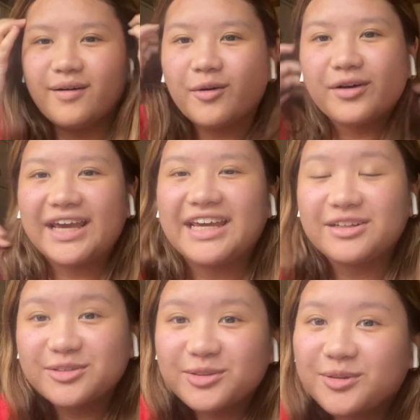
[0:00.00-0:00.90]
Okay,
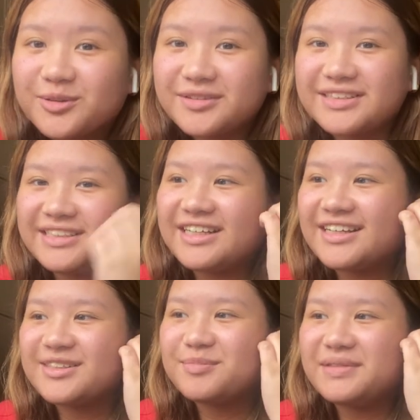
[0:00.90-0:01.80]
so C
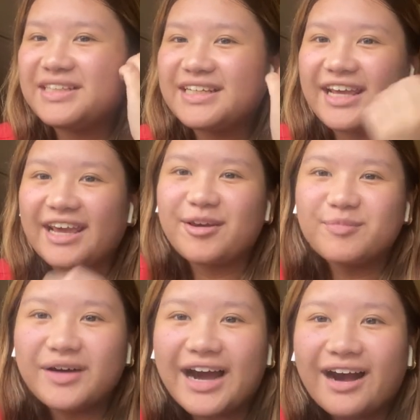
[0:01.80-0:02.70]
S B
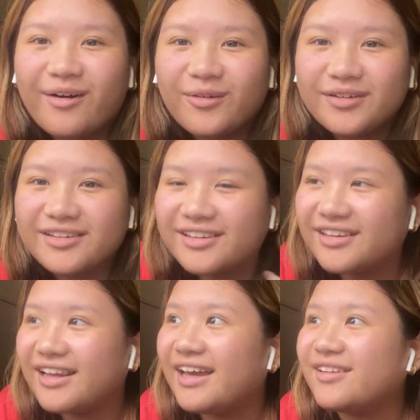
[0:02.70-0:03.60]
came out
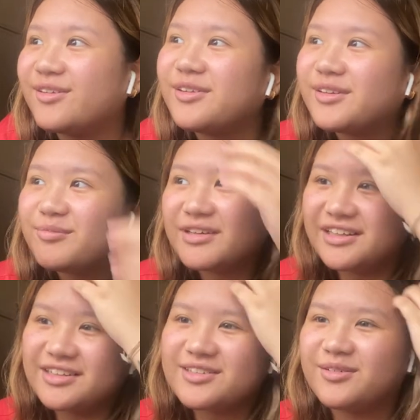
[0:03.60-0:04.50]
like thirty
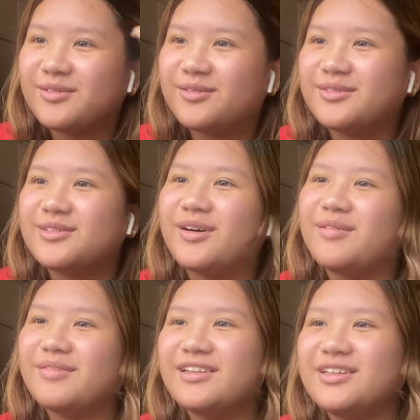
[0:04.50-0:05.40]
minutes ago, so
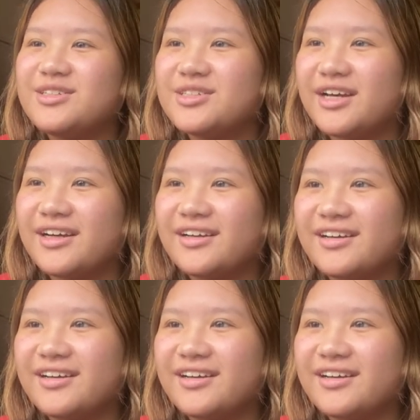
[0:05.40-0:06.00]
I'm gonna check.